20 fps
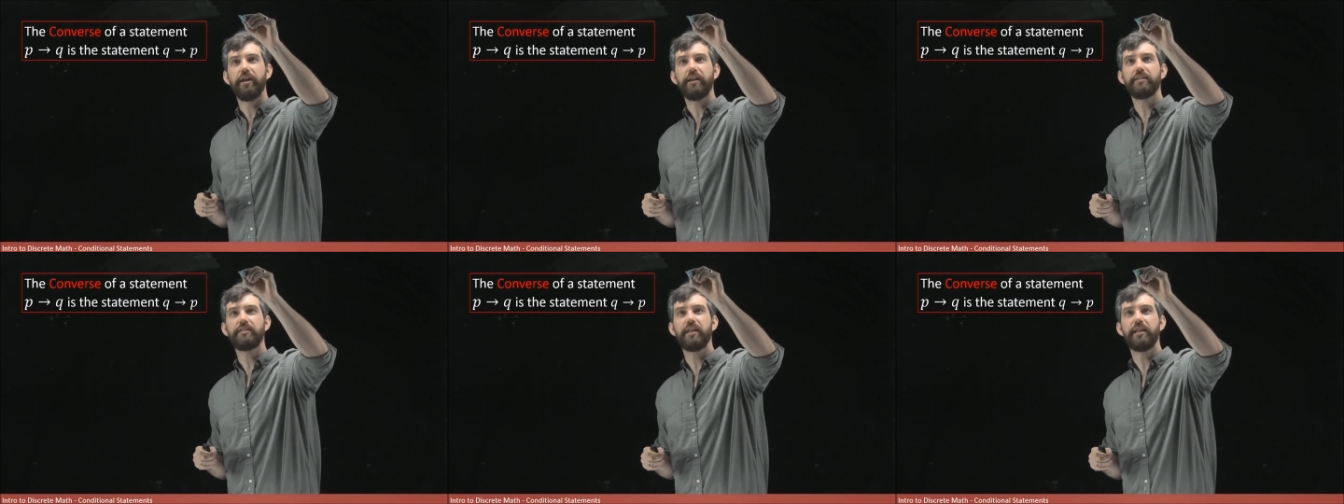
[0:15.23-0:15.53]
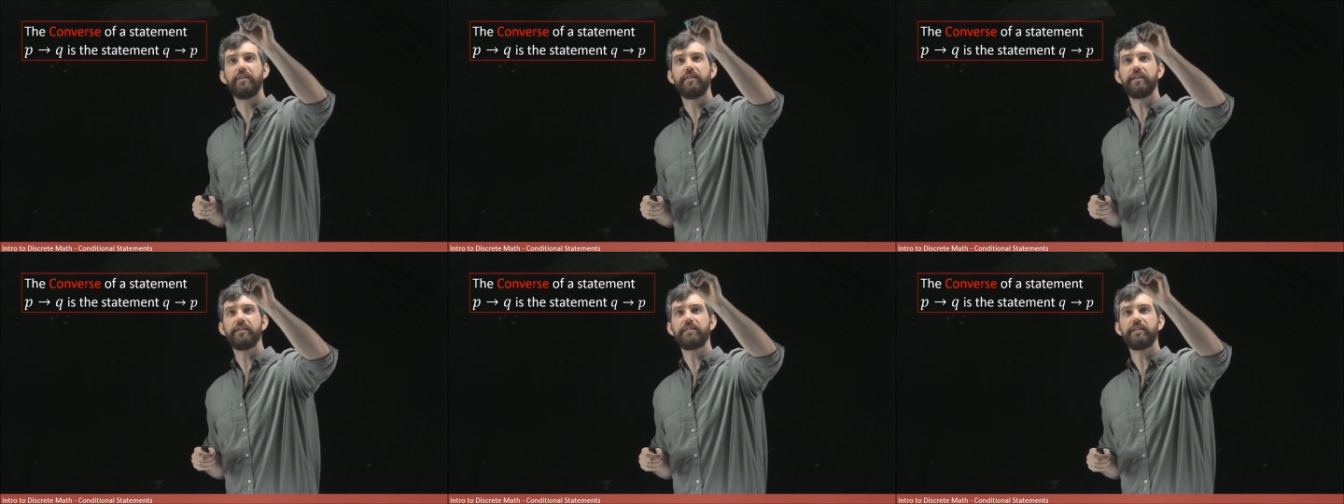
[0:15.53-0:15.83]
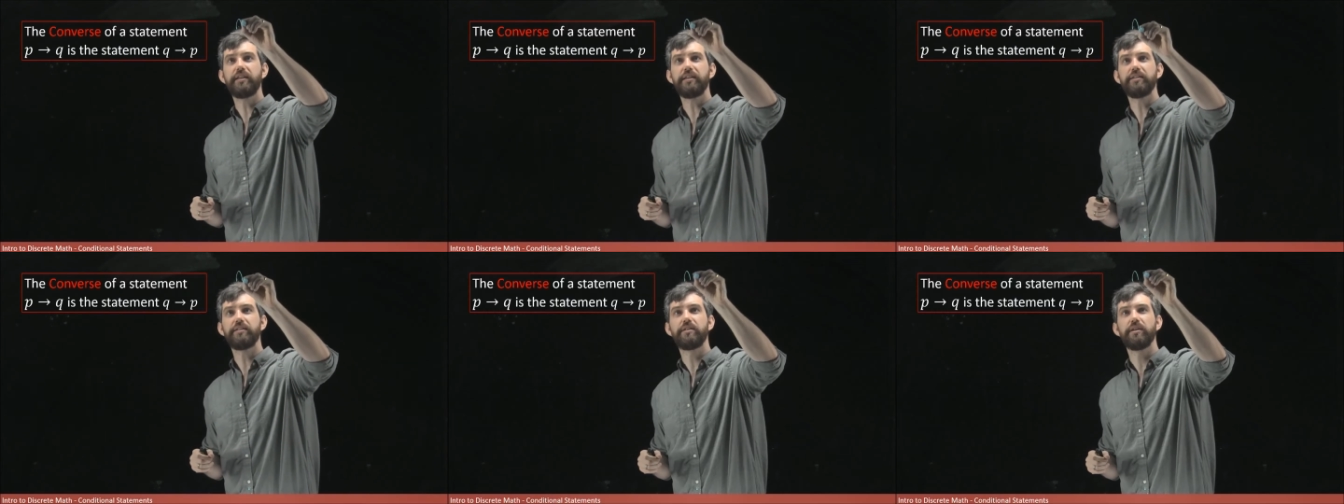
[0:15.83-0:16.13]
is that this
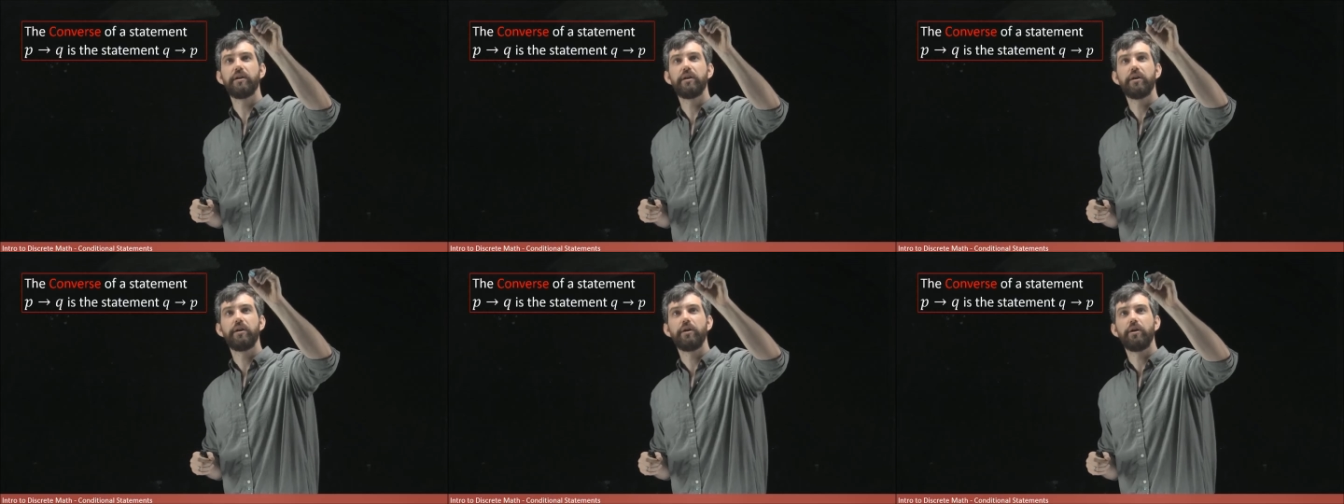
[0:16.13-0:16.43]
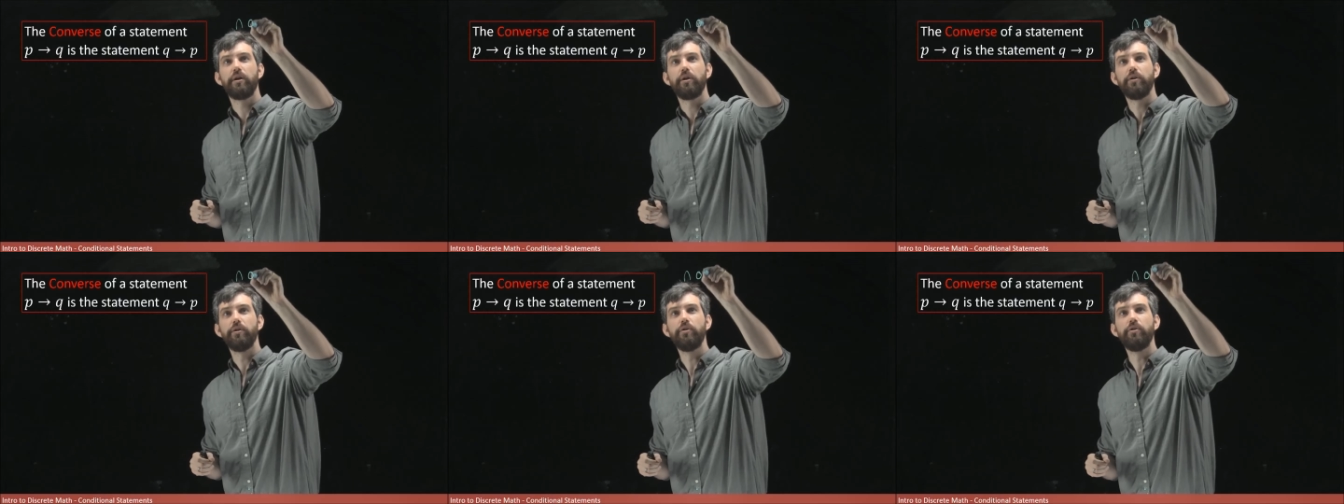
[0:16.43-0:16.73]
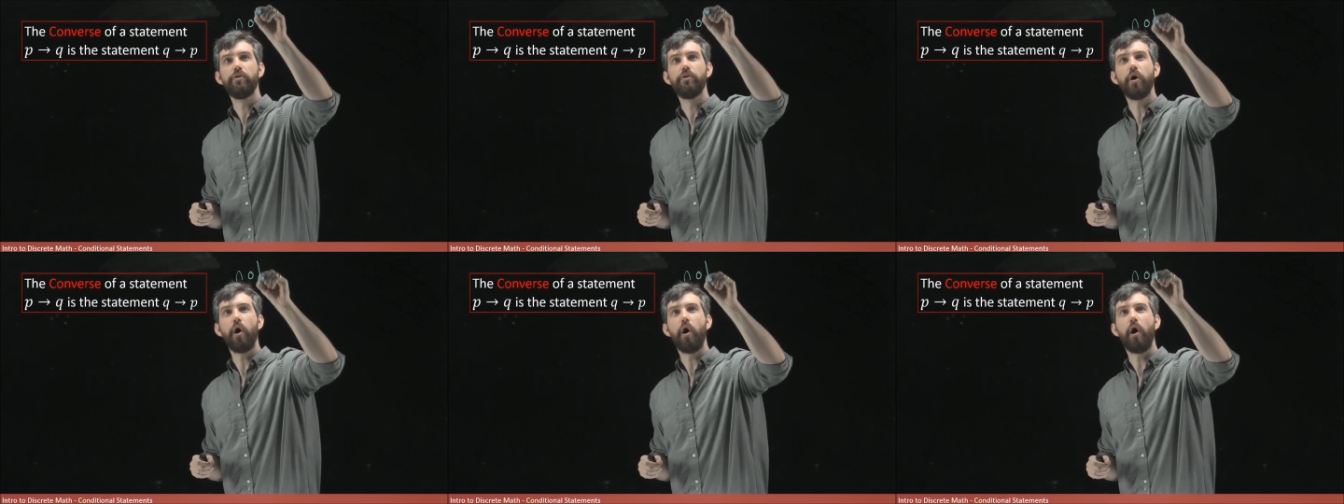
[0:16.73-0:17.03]
is
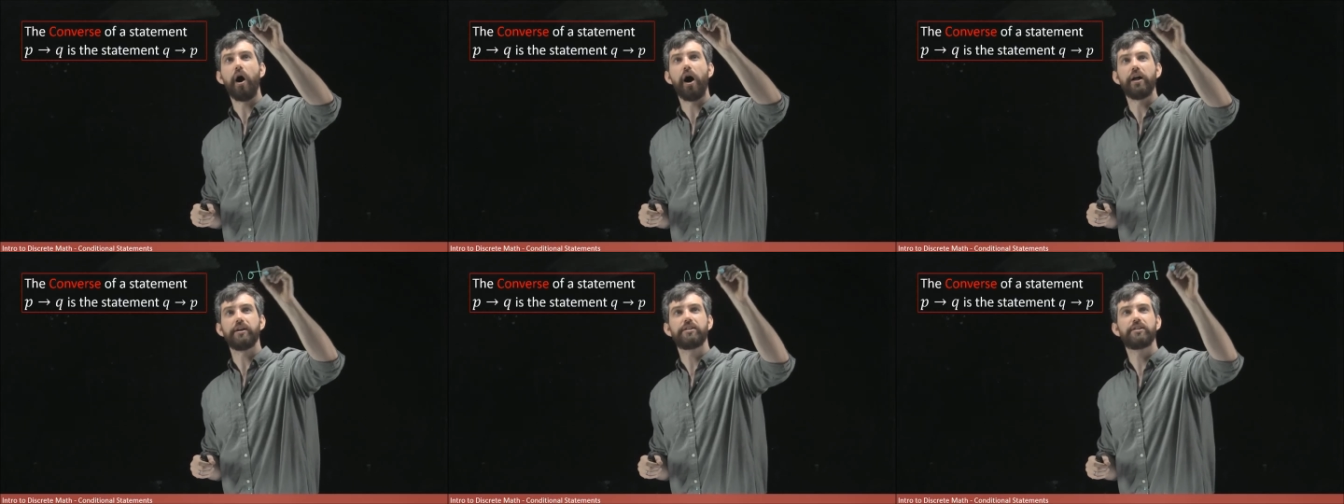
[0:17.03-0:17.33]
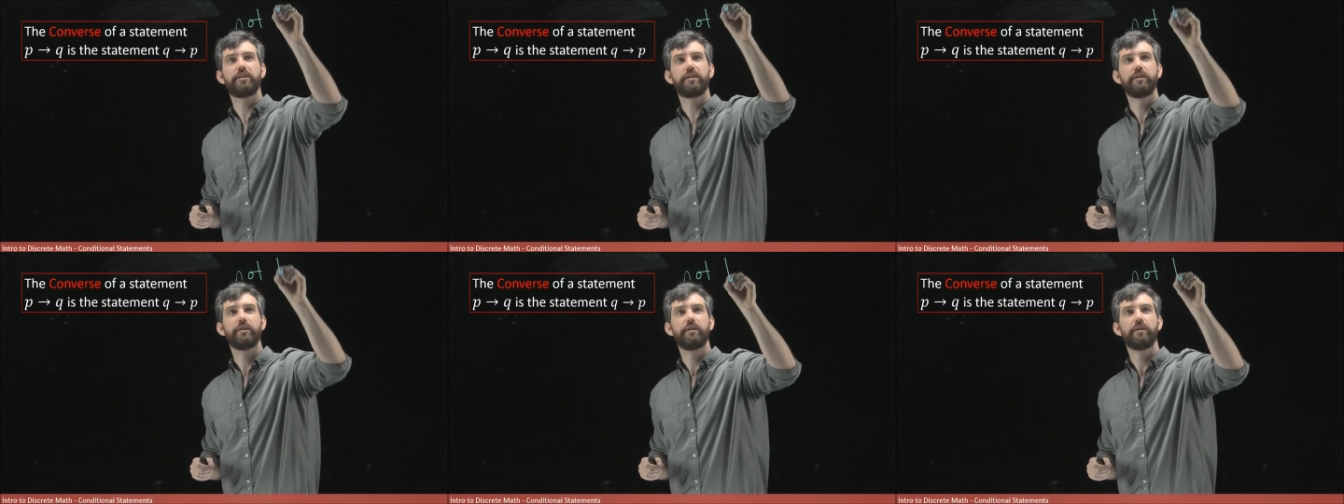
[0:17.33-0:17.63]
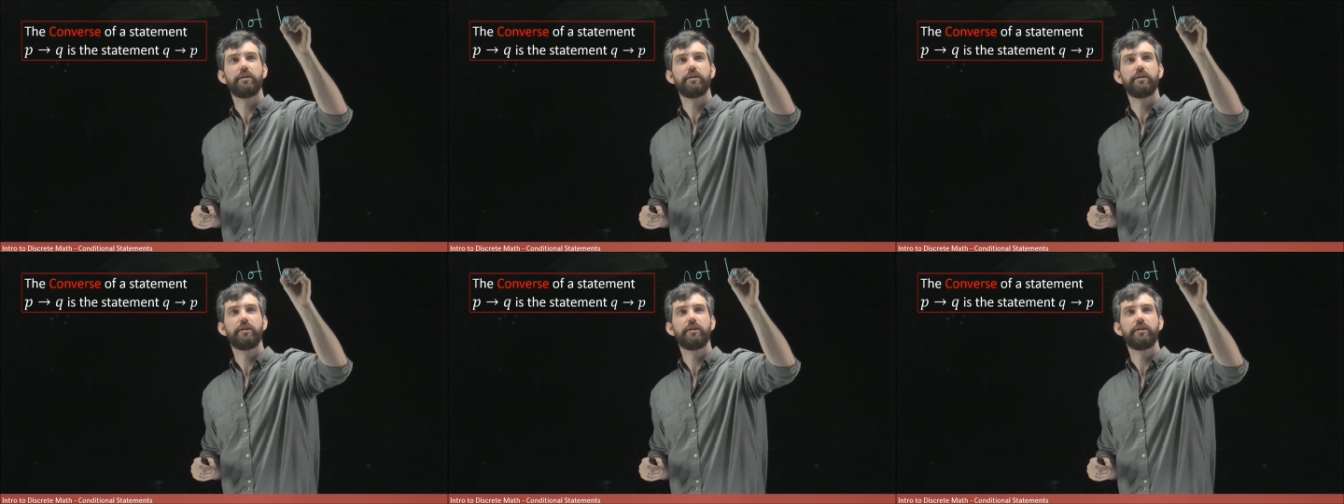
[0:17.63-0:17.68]
not